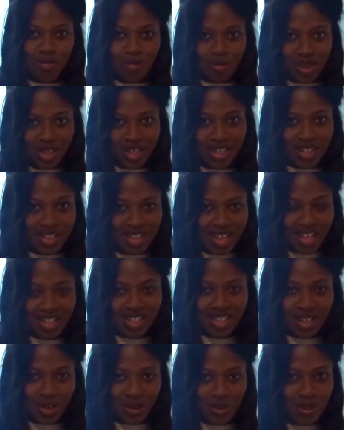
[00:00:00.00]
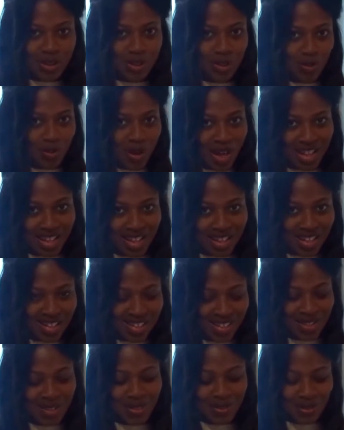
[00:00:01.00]
Hopefully that goes well
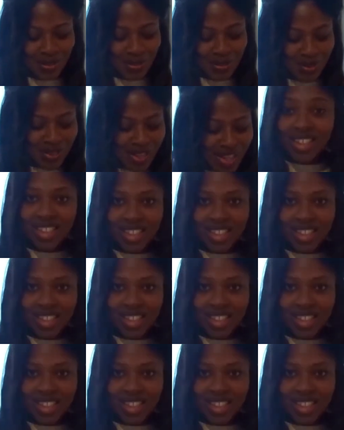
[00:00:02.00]
too.